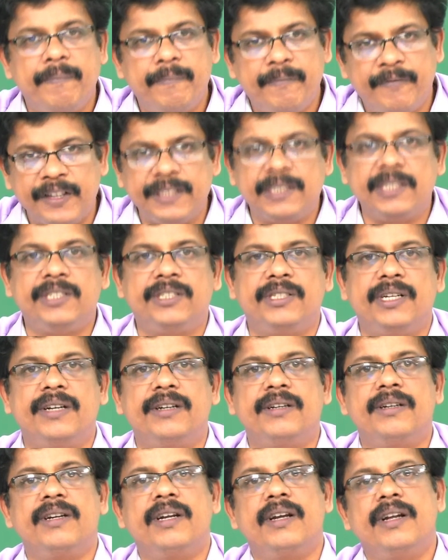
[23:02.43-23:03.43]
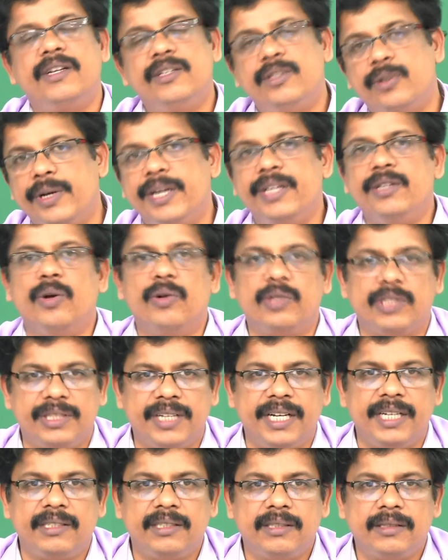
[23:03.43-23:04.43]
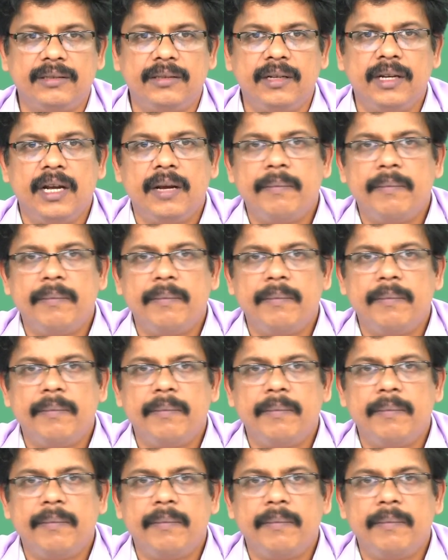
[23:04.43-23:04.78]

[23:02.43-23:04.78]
physician during those days.